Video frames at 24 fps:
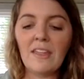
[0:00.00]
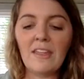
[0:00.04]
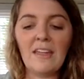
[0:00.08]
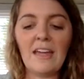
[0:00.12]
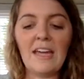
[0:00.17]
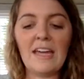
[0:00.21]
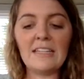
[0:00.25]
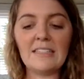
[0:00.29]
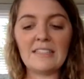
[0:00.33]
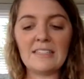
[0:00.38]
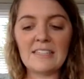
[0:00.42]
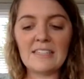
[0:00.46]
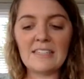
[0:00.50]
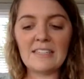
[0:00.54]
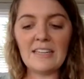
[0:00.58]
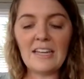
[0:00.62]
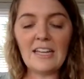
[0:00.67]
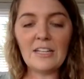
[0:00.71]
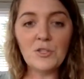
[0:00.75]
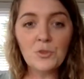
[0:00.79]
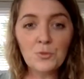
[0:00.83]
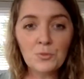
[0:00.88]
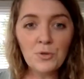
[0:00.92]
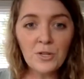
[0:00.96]

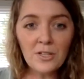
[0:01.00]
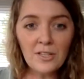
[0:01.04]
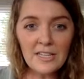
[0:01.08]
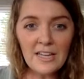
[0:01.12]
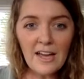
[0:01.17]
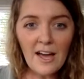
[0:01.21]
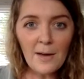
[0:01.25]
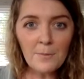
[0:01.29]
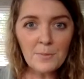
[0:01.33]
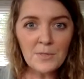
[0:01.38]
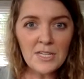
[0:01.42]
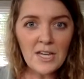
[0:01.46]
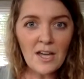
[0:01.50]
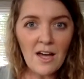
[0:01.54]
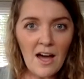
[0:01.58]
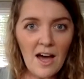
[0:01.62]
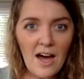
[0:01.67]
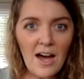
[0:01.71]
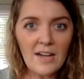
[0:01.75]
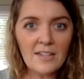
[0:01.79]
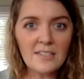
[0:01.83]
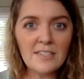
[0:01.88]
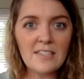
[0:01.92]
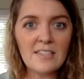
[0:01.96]
it's really up to
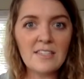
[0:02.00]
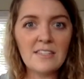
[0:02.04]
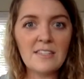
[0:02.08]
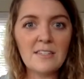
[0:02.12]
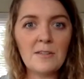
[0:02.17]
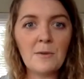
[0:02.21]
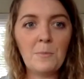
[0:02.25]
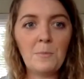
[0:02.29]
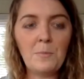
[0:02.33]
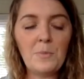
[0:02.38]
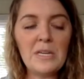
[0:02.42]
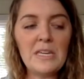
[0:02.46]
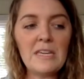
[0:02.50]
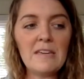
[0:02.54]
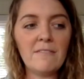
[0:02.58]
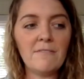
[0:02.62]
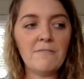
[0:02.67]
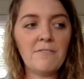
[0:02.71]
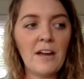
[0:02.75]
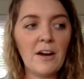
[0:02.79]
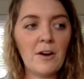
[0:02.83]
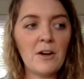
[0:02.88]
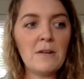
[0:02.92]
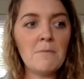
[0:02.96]
us to be
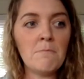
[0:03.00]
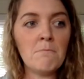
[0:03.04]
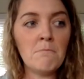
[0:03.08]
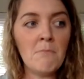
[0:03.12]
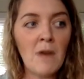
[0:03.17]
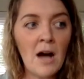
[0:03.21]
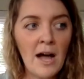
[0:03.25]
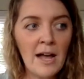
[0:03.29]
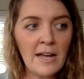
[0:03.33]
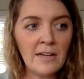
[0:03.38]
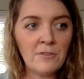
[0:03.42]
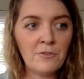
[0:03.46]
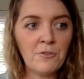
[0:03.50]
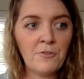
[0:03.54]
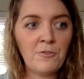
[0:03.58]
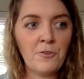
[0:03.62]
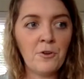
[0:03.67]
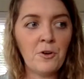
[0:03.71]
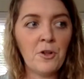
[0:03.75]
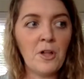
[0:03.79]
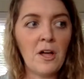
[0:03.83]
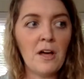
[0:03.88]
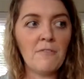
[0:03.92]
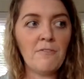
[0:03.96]
very
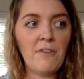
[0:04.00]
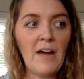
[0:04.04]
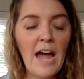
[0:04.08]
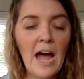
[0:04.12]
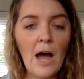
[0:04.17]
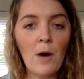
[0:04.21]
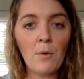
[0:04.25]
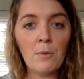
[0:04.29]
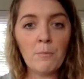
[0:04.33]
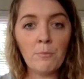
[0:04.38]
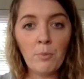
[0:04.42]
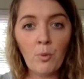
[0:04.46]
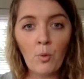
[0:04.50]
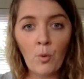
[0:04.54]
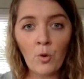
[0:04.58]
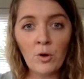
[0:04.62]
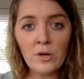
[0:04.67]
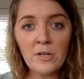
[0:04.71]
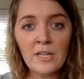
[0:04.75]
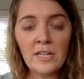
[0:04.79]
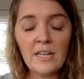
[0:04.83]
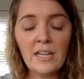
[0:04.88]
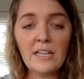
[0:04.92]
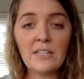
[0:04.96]
mindful of how
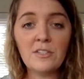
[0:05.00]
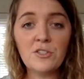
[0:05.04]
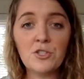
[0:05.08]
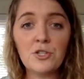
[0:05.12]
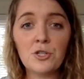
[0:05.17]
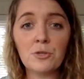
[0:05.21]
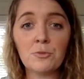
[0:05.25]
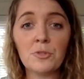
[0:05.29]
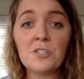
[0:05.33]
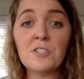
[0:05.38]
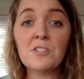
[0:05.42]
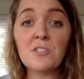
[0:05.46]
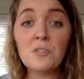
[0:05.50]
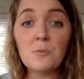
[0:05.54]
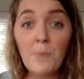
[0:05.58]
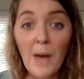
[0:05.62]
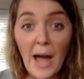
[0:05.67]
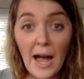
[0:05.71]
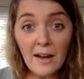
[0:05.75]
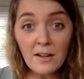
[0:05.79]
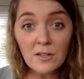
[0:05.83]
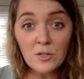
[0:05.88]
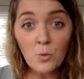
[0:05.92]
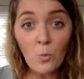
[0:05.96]
important it is to
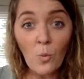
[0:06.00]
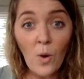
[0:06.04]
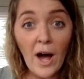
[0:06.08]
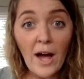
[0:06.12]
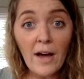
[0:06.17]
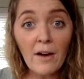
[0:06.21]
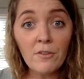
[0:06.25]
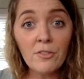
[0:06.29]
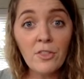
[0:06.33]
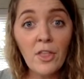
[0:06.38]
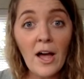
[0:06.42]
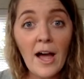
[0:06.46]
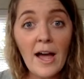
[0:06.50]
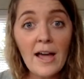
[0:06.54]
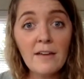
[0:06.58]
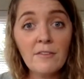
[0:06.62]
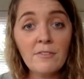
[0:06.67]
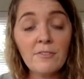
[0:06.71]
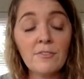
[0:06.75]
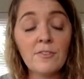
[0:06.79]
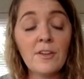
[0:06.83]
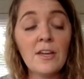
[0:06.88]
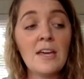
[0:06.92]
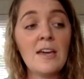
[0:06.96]
respect
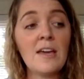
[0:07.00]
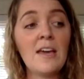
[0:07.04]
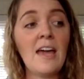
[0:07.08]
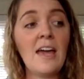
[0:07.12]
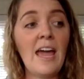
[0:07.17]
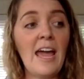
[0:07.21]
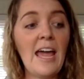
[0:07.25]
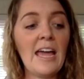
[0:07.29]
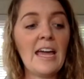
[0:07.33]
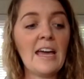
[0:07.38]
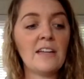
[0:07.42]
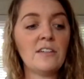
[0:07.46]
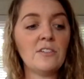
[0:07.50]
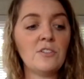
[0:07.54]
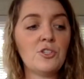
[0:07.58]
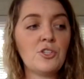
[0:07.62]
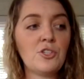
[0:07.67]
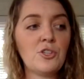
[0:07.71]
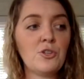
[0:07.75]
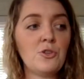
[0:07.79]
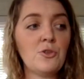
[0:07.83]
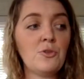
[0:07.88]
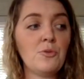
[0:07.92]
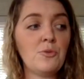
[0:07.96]
wildlife and
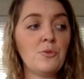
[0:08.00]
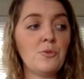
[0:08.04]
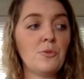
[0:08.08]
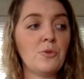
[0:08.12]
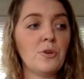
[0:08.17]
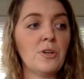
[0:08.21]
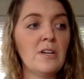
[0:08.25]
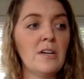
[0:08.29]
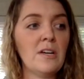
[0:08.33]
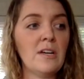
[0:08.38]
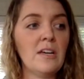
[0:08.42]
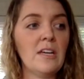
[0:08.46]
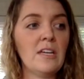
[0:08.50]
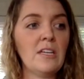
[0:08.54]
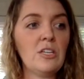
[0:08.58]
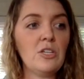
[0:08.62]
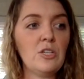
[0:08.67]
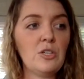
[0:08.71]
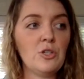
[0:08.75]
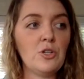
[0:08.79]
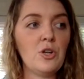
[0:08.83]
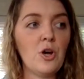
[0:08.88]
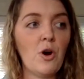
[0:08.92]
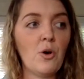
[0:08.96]
to,
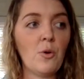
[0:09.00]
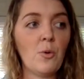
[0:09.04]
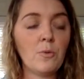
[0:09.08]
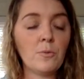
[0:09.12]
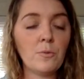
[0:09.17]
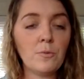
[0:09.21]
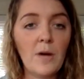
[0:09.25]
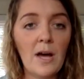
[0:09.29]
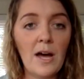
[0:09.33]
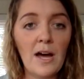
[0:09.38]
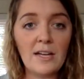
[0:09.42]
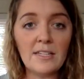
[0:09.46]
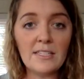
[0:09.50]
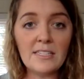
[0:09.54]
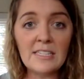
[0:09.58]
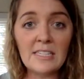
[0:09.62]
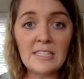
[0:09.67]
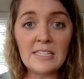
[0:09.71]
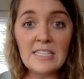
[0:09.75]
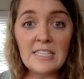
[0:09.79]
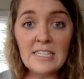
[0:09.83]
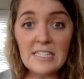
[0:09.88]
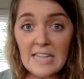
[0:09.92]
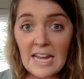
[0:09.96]
you know,
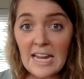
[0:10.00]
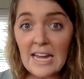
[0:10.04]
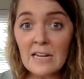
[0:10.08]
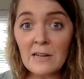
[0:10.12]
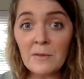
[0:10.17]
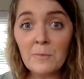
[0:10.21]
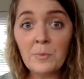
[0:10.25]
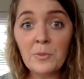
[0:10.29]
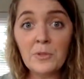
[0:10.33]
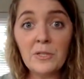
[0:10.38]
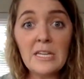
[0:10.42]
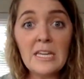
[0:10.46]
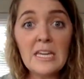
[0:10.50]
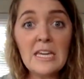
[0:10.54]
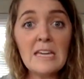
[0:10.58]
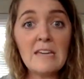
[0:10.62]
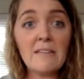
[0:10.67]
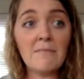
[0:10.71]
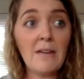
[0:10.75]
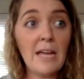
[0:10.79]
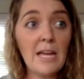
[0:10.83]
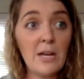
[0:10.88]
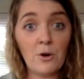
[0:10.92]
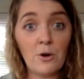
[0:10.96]

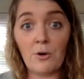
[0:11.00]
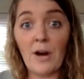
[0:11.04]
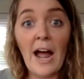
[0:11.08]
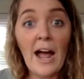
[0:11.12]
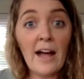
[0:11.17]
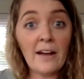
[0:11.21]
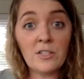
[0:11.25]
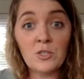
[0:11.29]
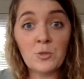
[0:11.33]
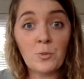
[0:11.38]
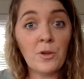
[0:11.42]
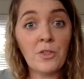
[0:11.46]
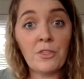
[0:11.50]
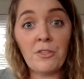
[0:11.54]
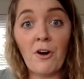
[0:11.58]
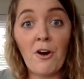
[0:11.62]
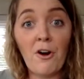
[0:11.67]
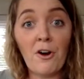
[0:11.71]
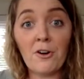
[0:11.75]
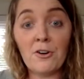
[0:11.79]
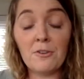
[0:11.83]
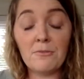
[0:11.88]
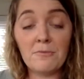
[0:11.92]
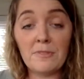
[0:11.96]
sustainably interact with
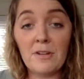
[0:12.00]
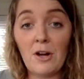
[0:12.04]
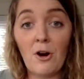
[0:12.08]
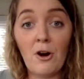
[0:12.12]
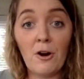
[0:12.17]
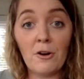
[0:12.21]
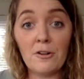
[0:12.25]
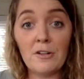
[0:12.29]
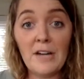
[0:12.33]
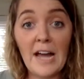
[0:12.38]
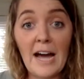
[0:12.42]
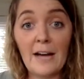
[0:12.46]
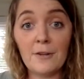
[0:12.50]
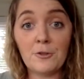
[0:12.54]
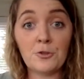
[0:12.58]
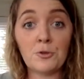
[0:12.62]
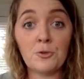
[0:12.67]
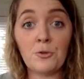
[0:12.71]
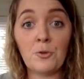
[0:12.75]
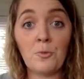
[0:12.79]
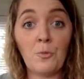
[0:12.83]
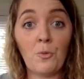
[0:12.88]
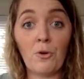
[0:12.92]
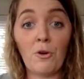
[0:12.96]
our
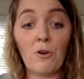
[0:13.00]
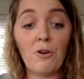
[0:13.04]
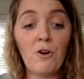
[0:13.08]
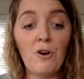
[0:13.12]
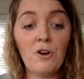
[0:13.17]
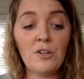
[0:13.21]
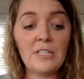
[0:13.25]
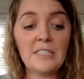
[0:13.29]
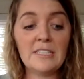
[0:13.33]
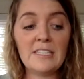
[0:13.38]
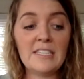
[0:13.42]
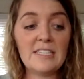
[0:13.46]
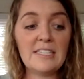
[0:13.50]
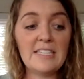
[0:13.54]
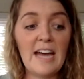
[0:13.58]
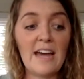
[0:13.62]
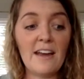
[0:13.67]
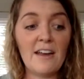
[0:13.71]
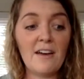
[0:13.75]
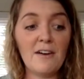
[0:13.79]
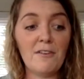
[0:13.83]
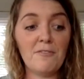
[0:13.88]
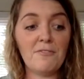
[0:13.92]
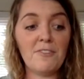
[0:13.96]
natural world instead
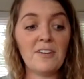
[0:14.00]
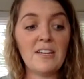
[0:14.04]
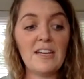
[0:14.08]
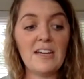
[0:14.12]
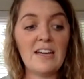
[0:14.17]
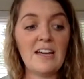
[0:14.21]
of,